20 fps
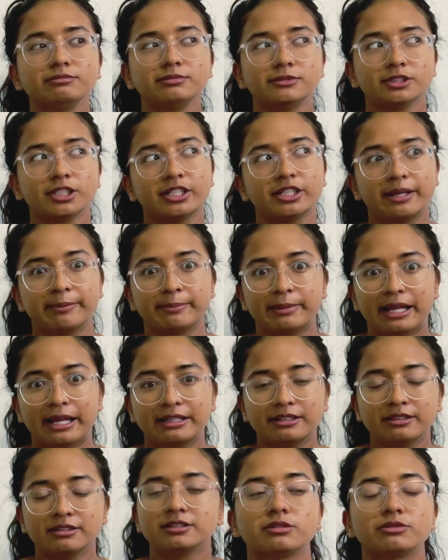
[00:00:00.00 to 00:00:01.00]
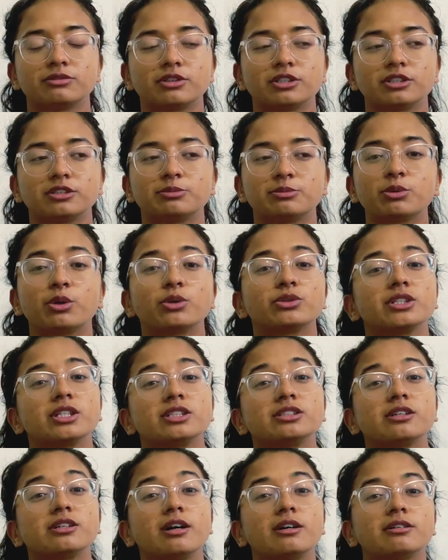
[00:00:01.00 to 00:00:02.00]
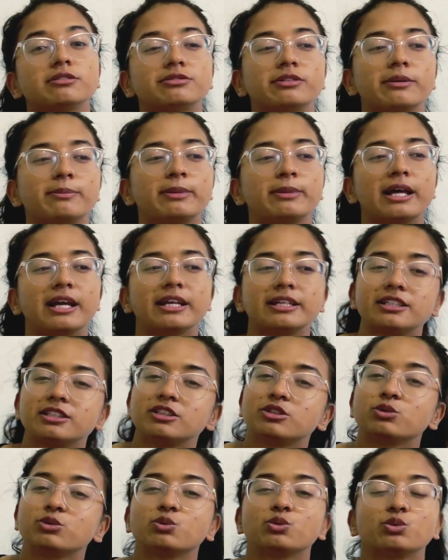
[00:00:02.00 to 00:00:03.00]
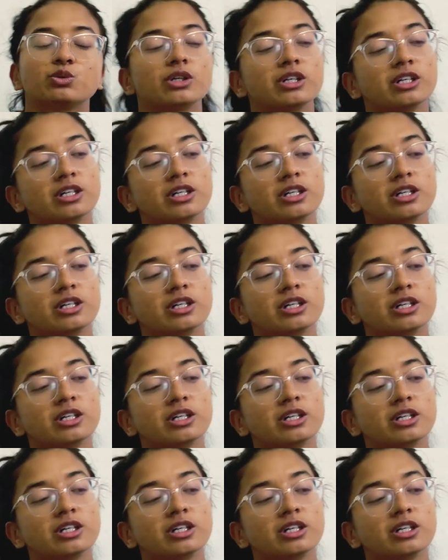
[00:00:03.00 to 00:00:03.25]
not apply, for process of applying to